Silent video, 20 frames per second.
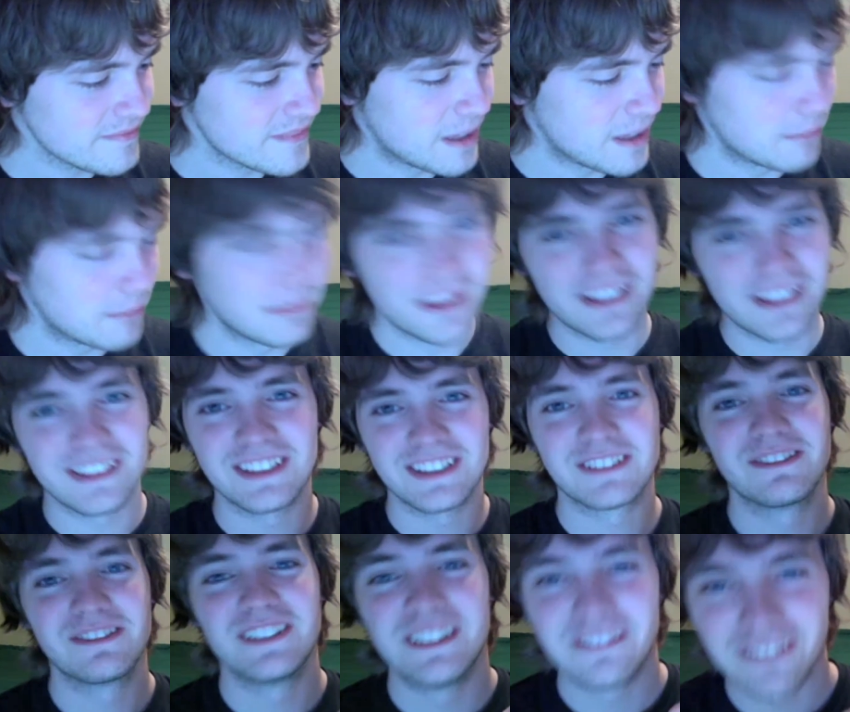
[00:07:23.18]
I'm putting this
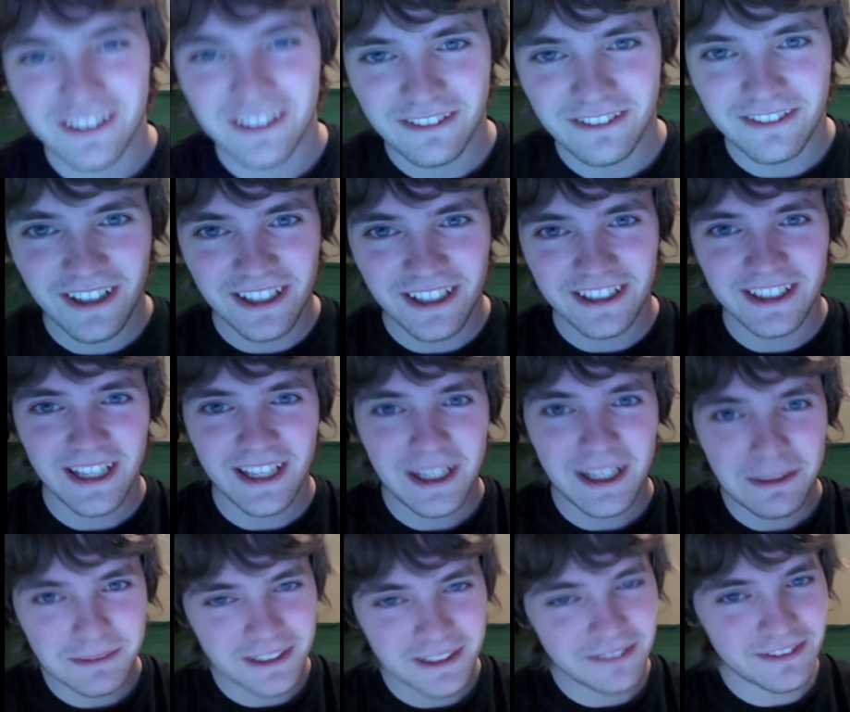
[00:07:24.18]
one in with the fighting
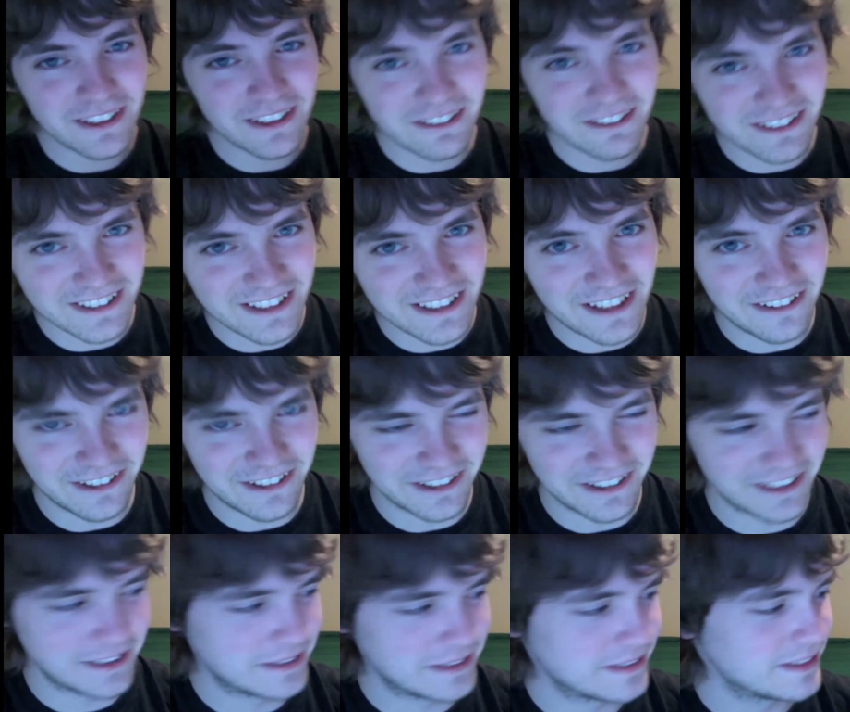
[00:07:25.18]
games, even though it's not
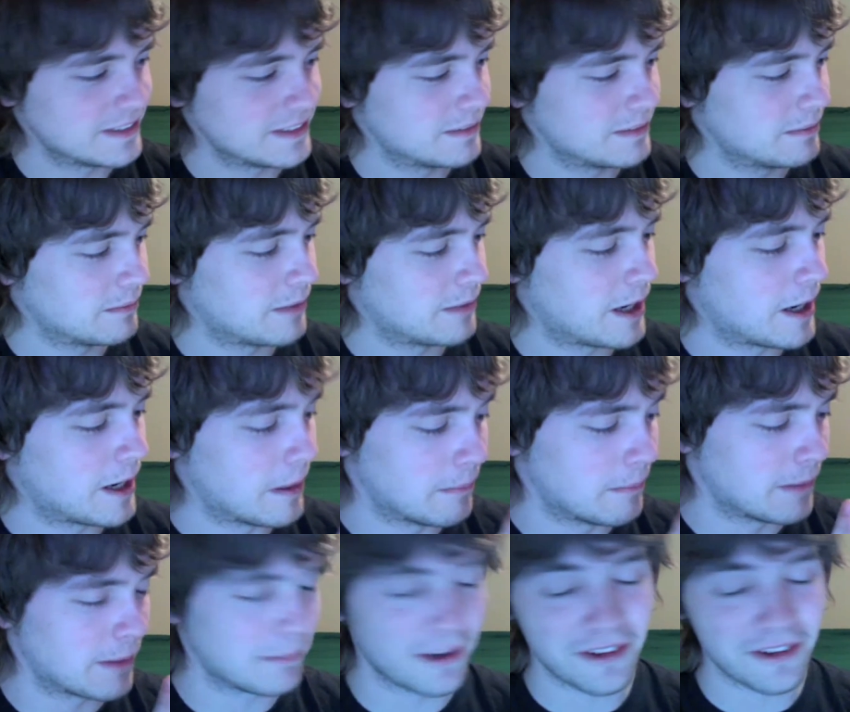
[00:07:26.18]
really.
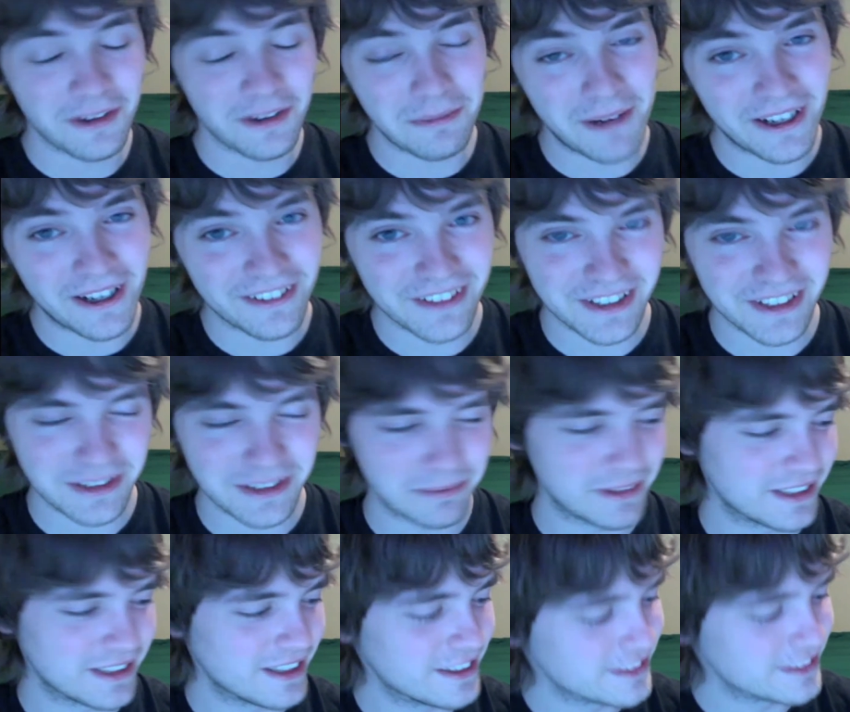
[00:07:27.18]
My brother bought this
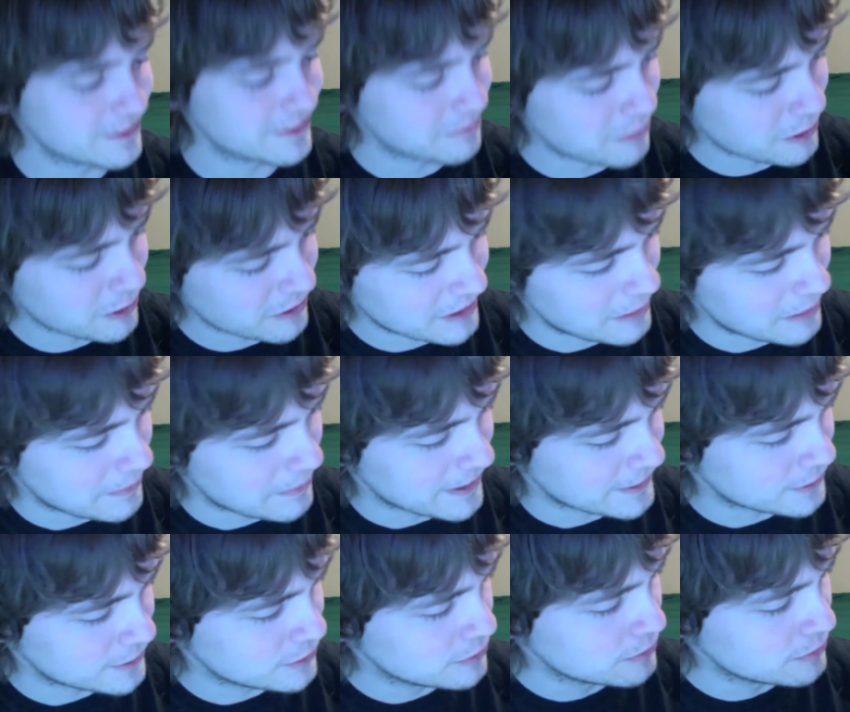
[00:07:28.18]
because of Mortal
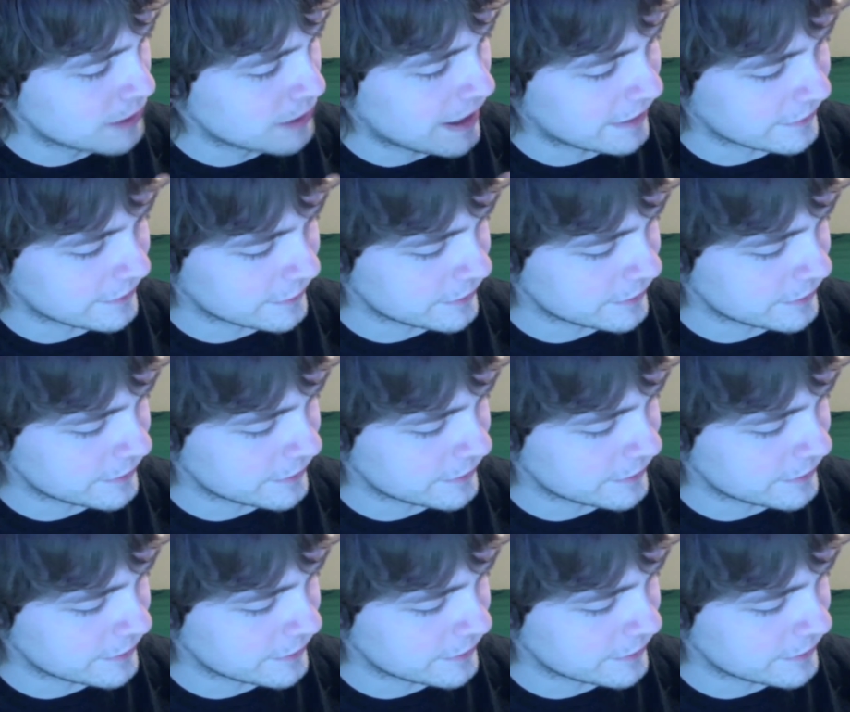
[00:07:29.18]
Kombat 2 and